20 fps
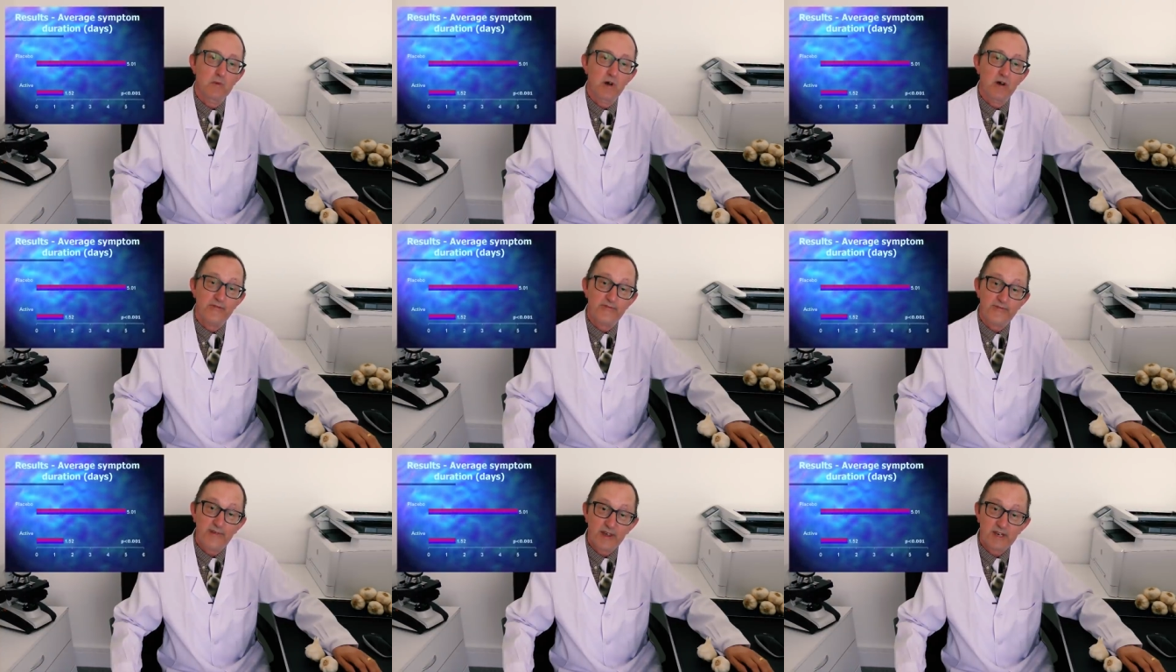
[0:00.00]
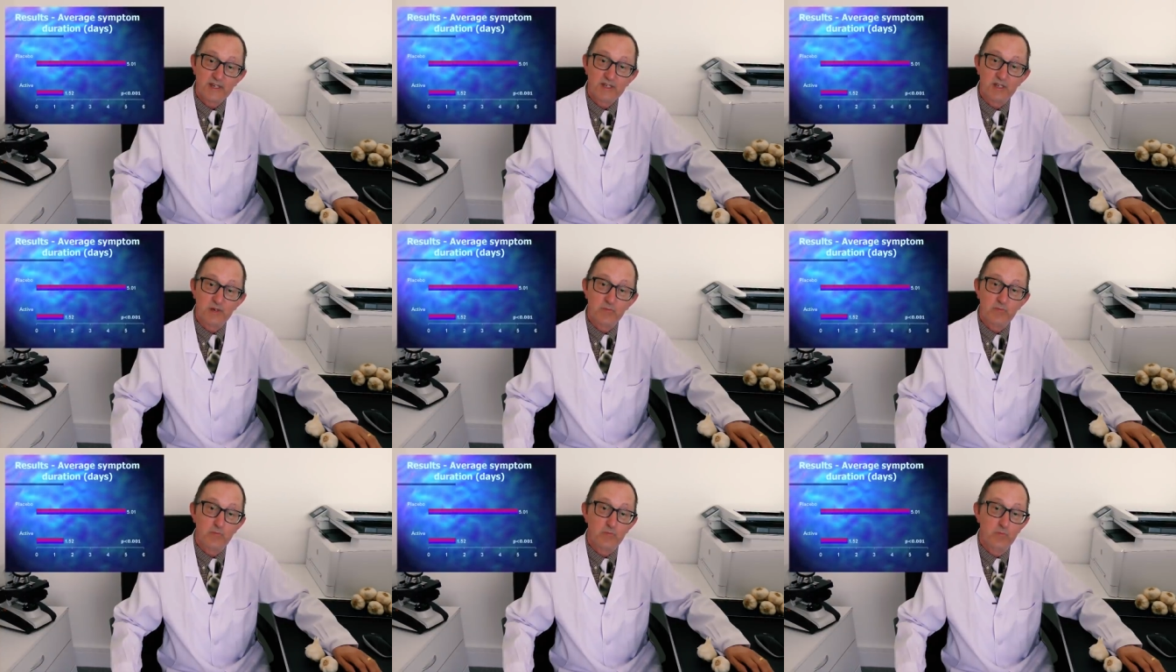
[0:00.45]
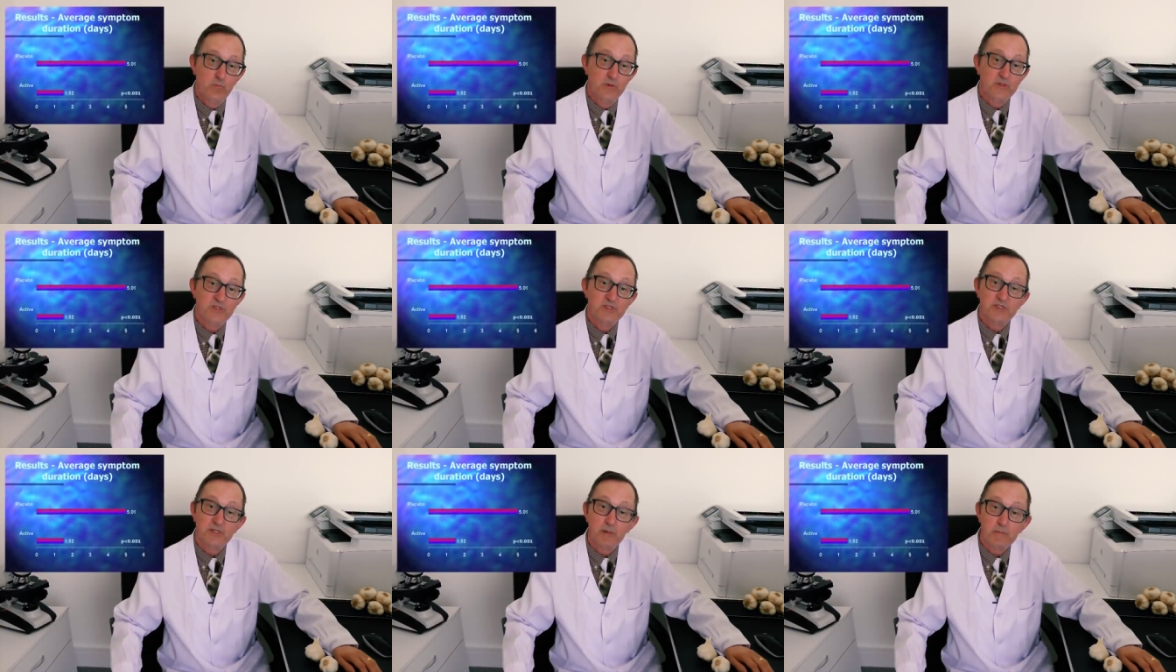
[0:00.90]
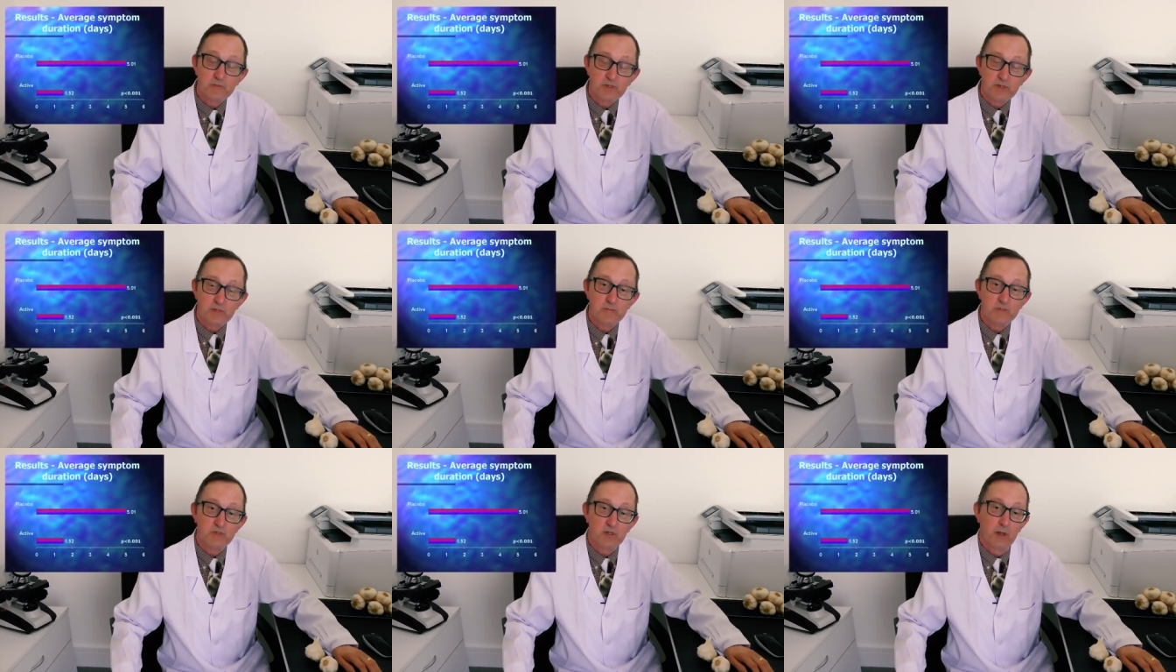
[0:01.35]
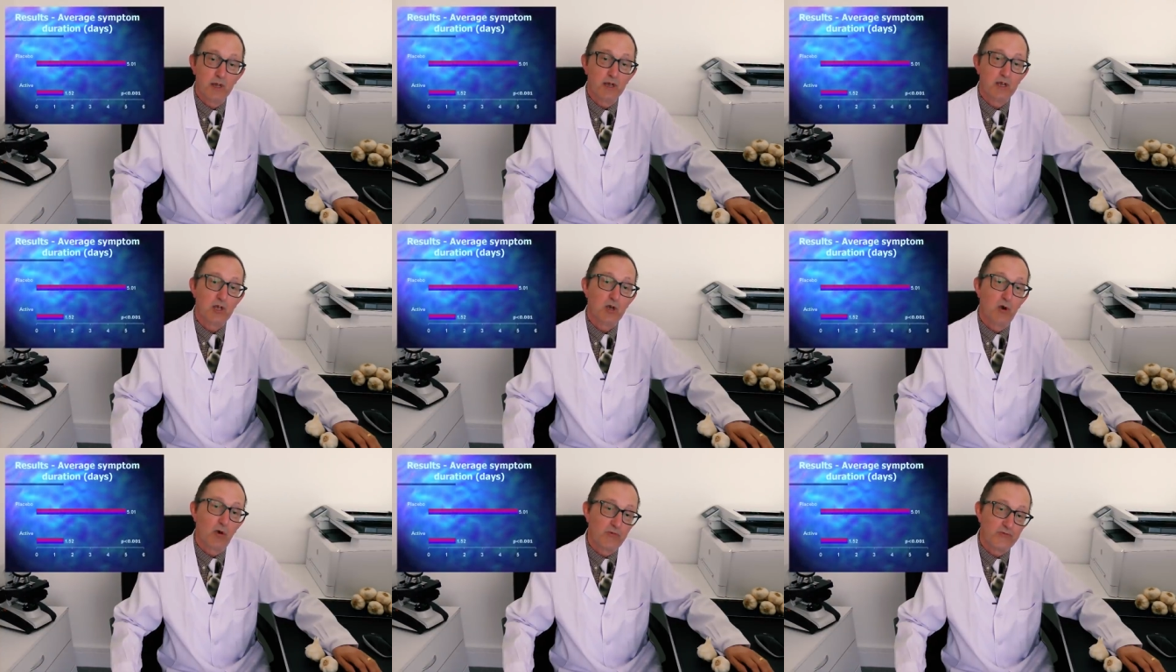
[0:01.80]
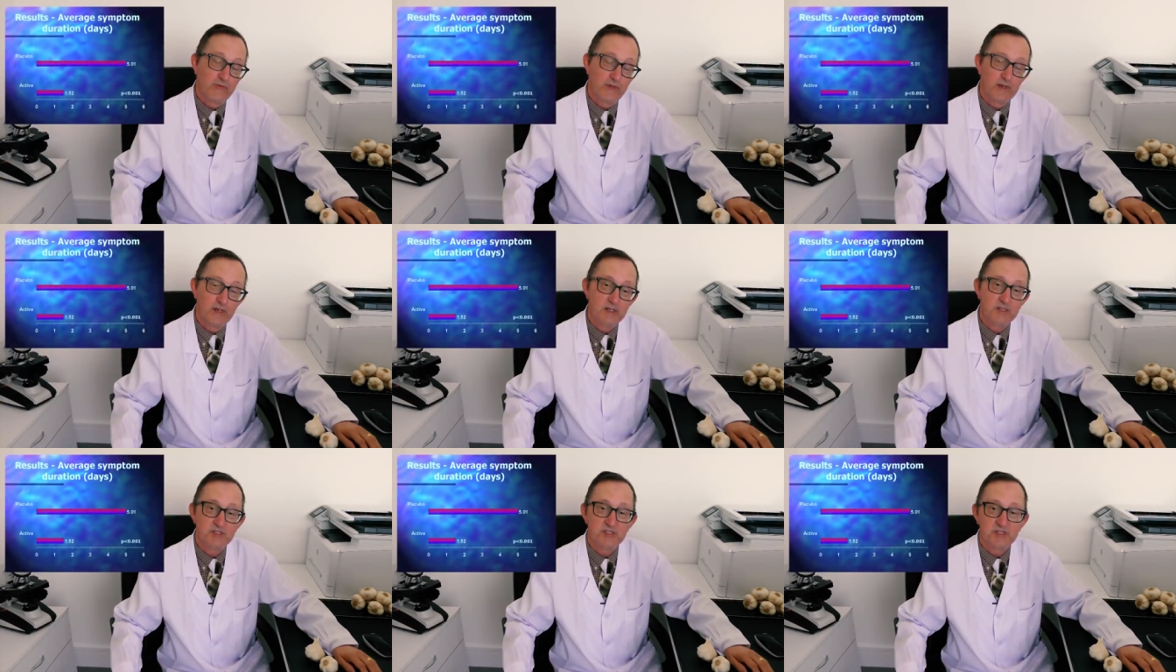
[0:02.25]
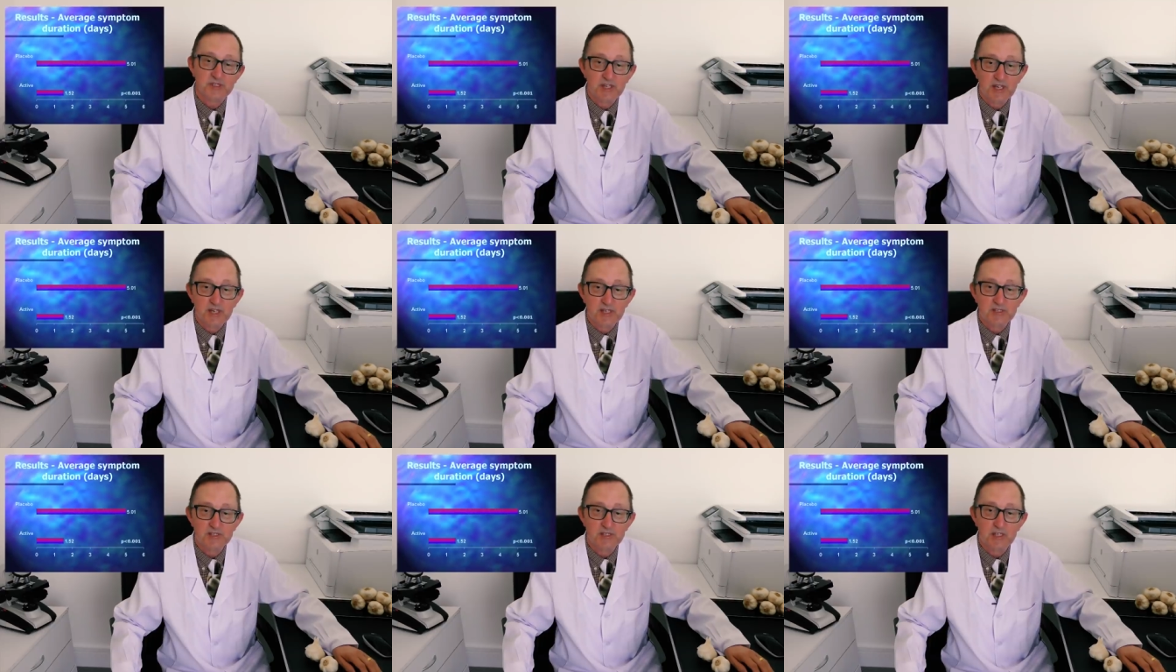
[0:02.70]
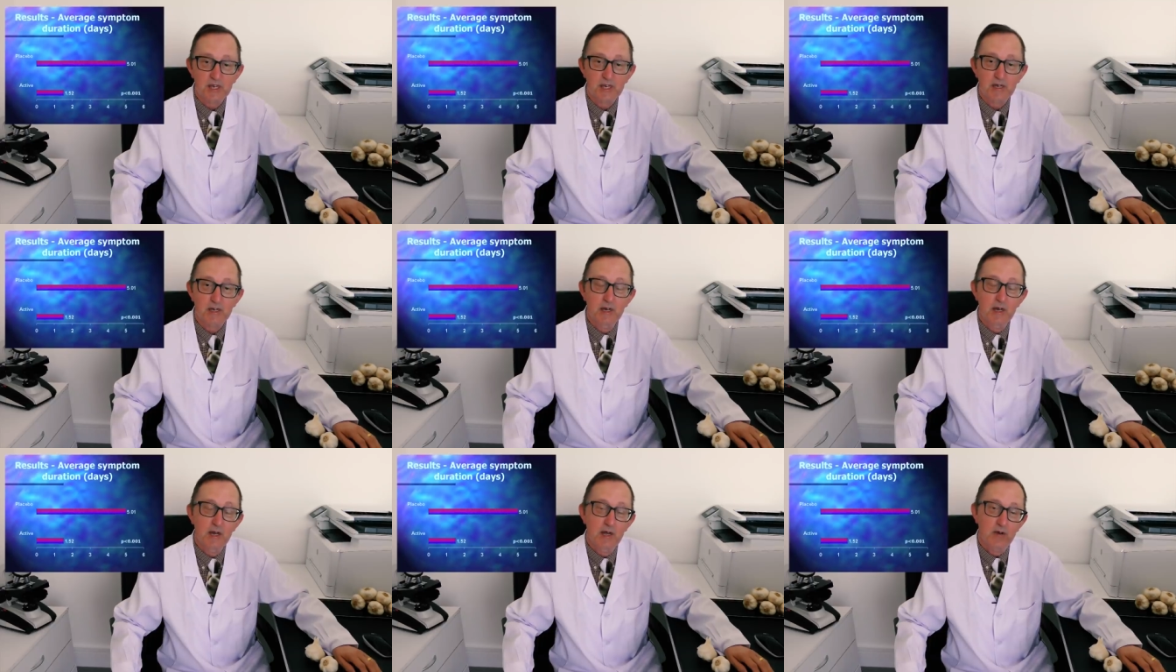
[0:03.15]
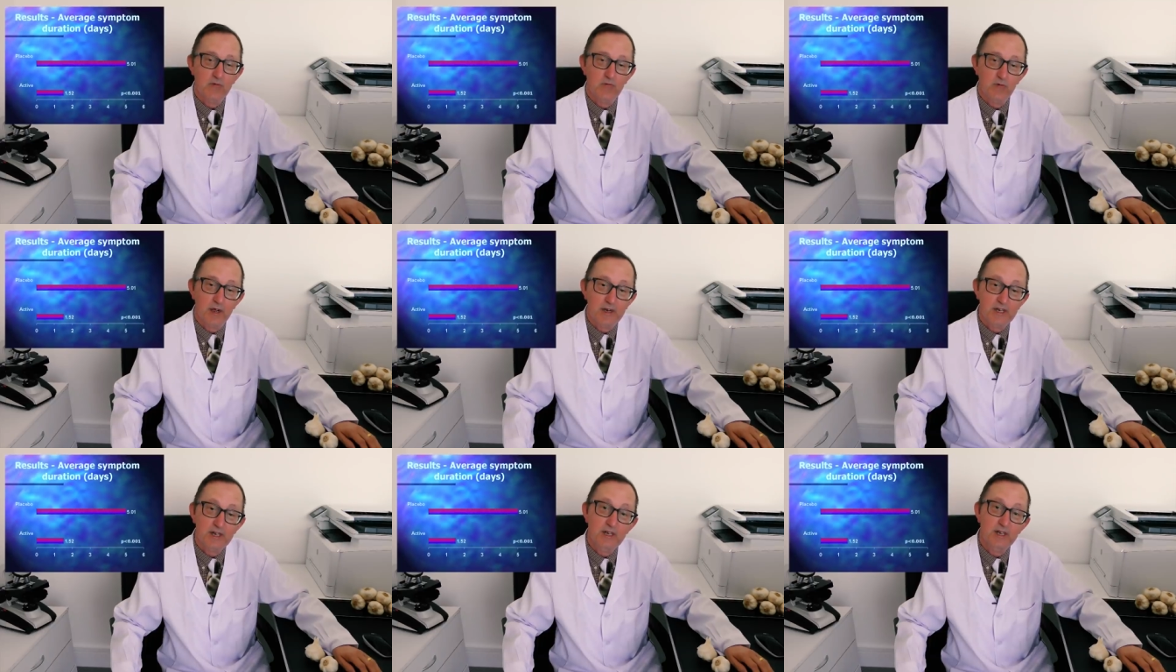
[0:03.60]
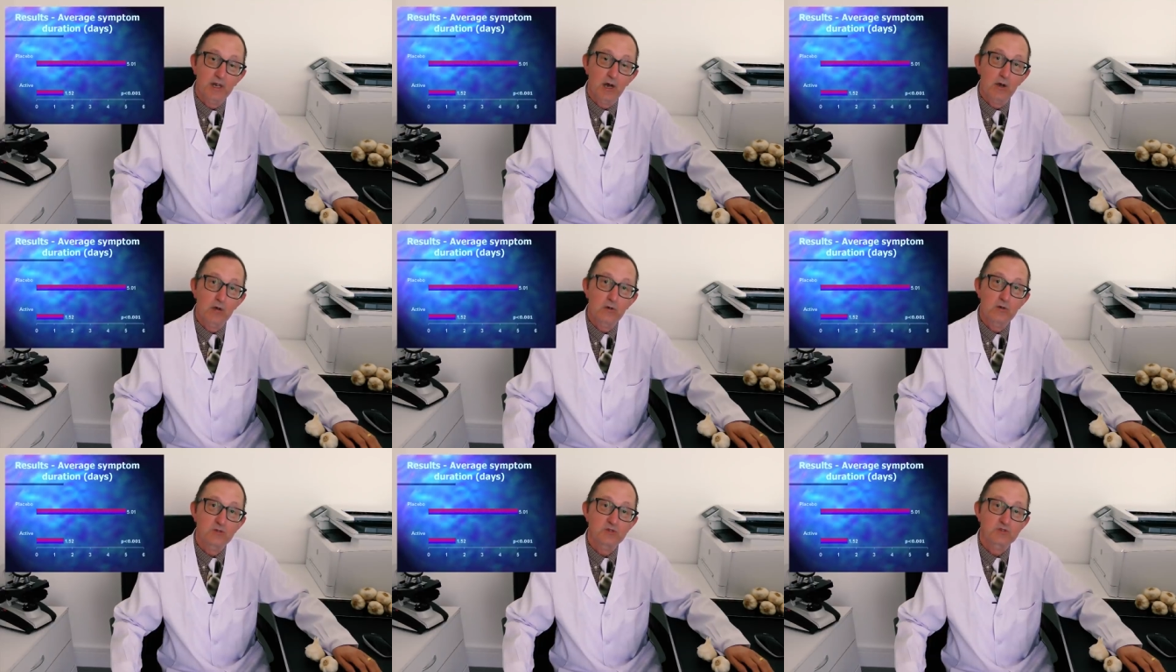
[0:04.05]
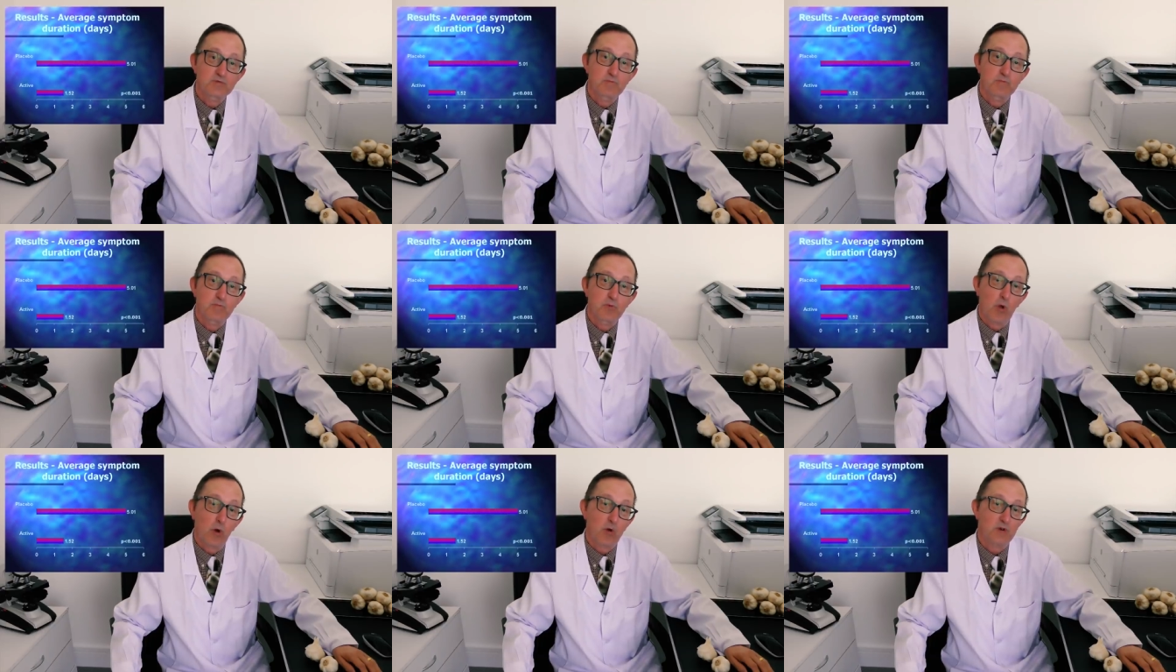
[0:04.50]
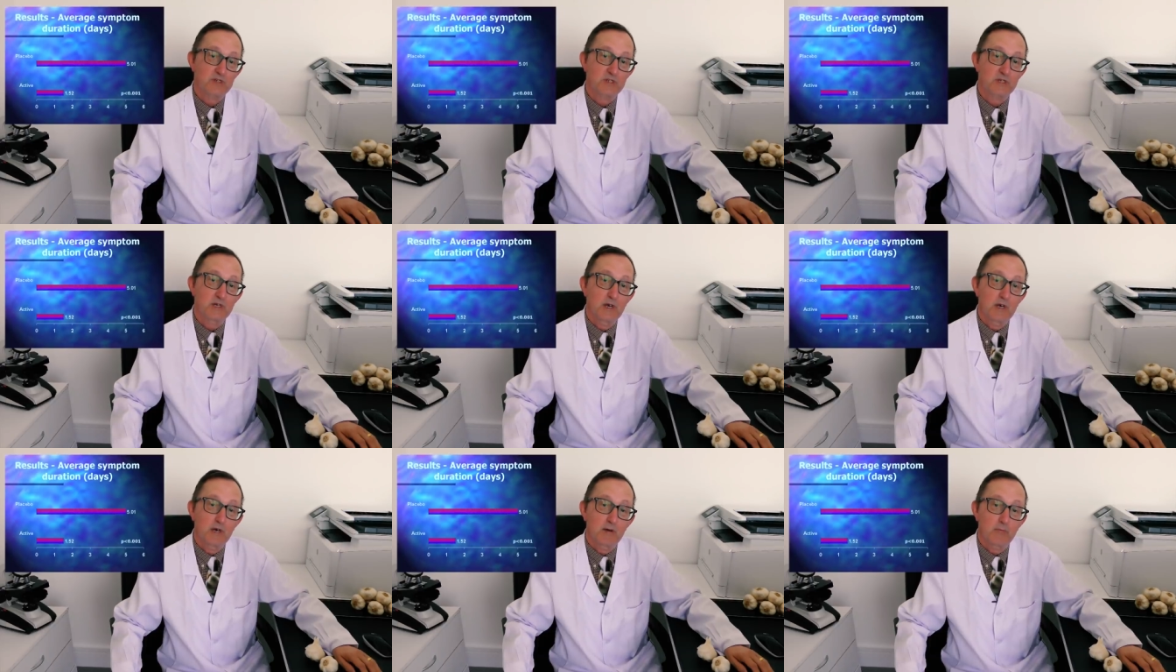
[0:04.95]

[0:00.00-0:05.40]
affected with symptoms like coughing, sneezing, runny nose, blocked